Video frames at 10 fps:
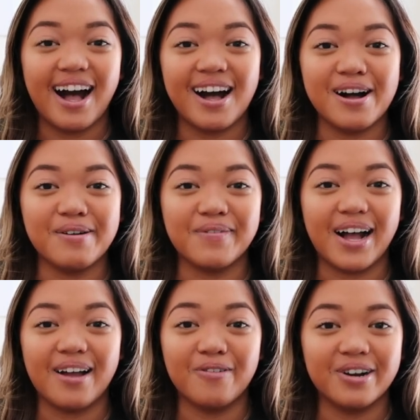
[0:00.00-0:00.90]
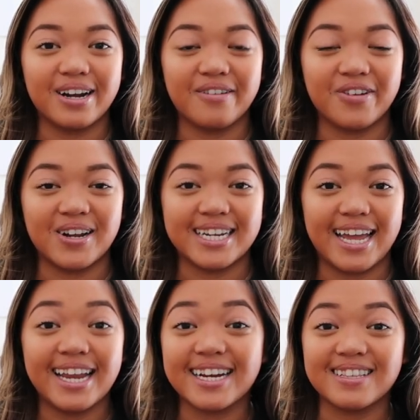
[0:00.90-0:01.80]
Um, I wouldn't have gone
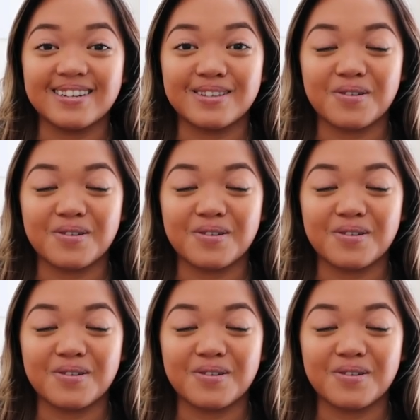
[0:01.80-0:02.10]
to any other